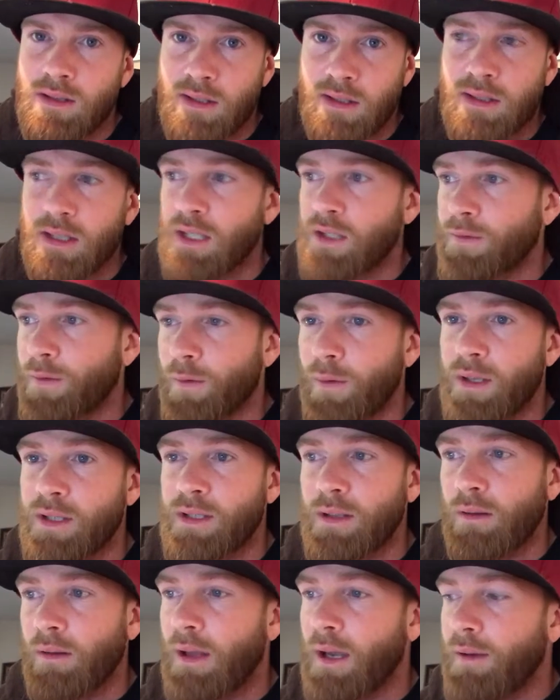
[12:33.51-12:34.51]
successful rest
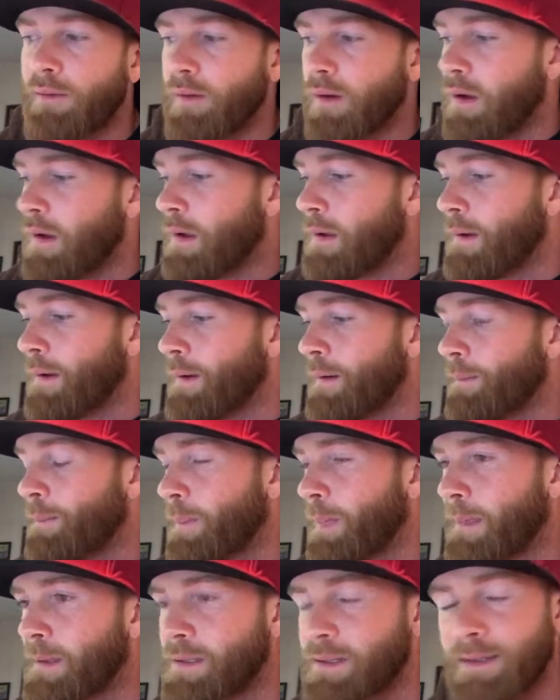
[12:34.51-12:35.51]
of your life.
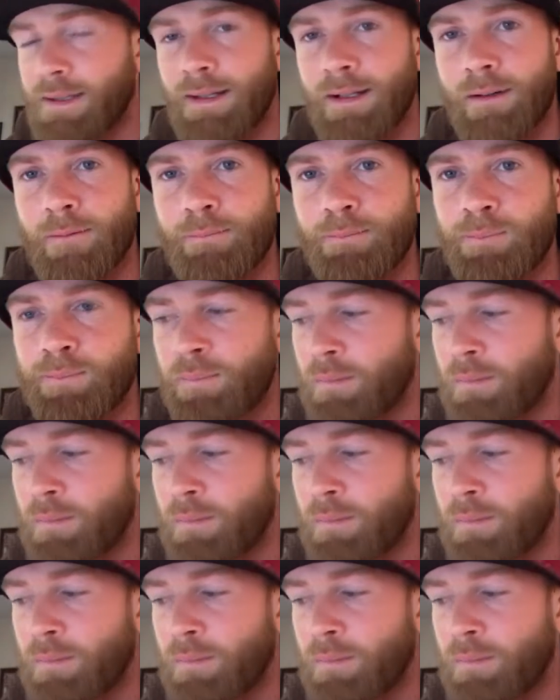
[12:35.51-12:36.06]
So